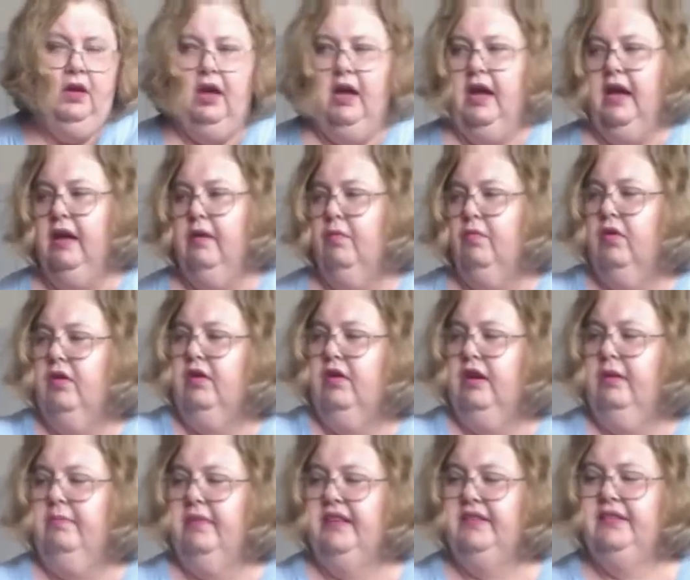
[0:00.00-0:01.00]
And we're going to
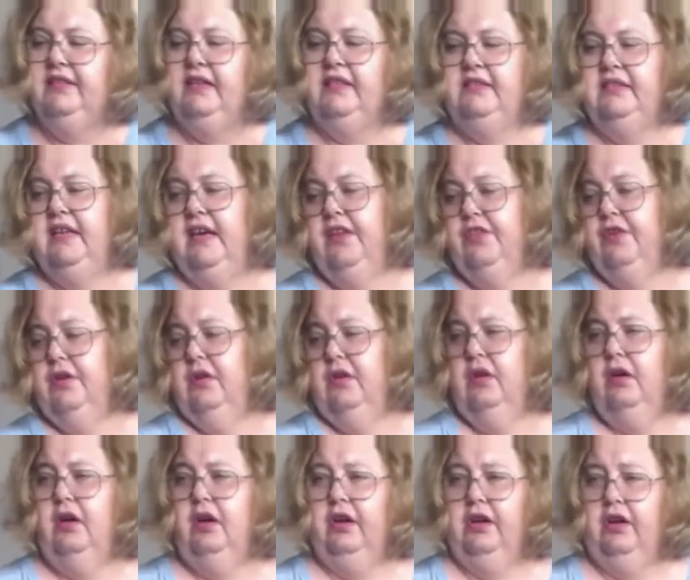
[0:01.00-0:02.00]
mix that together
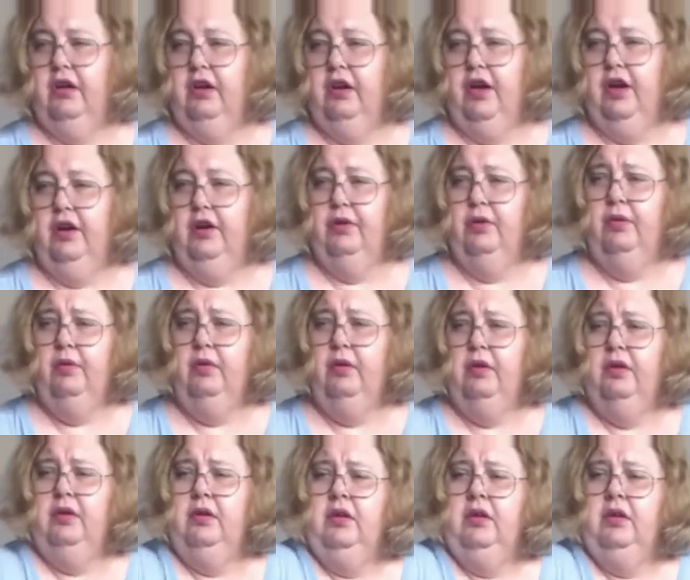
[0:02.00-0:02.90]
on low